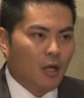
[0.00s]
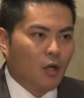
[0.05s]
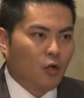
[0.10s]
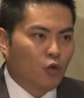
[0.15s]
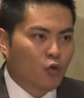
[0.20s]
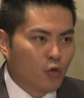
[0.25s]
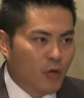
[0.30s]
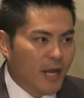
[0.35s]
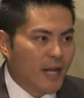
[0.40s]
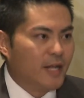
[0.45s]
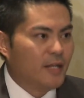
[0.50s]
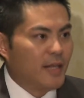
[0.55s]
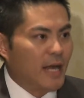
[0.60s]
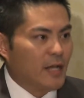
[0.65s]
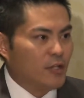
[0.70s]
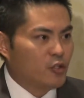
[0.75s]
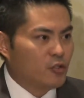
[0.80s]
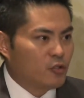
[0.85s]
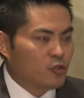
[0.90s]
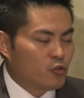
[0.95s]
creating
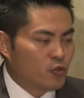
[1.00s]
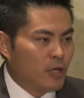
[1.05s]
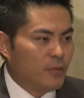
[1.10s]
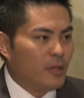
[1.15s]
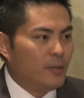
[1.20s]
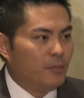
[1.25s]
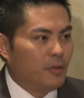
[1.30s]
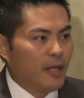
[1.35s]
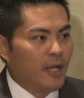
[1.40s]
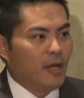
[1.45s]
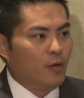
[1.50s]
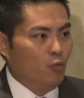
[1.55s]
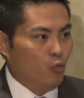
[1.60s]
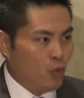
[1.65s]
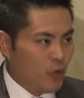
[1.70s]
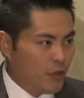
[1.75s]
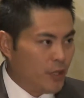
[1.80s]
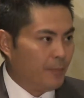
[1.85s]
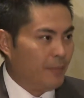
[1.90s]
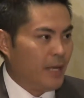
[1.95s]
that treatment plan
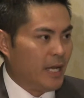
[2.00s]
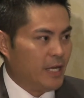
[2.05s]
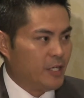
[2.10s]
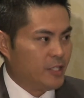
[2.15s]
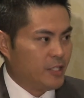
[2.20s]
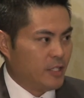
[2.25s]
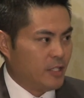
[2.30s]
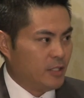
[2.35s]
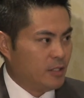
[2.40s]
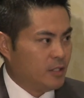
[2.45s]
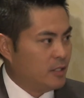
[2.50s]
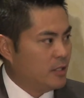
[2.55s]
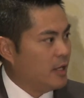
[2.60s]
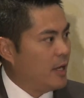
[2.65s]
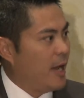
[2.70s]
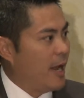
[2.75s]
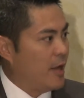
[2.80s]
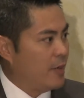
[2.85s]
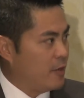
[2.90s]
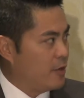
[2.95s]
with the patient
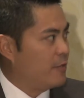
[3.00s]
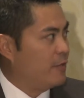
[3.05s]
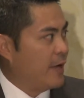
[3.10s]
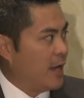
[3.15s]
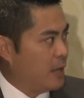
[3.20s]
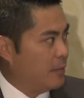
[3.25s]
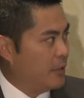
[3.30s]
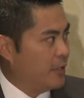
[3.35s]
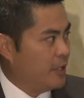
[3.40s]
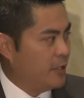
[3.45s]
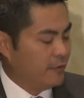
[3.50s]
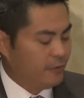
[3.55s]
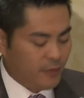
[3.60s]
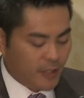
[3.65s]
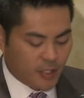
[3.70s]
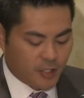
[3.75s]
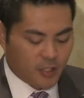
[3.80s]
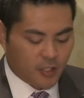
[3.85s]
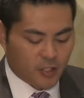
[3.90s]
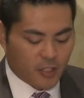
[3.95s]
and their family if
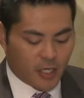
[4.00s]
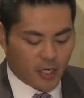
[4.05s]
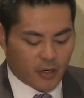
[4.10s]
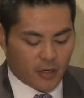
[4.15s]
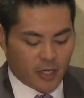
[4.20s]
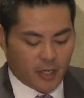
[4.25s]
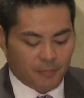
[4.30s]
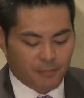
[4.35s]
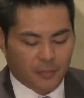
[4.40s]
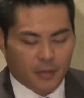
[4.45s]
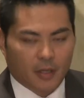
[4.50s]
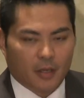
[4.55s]
necessary,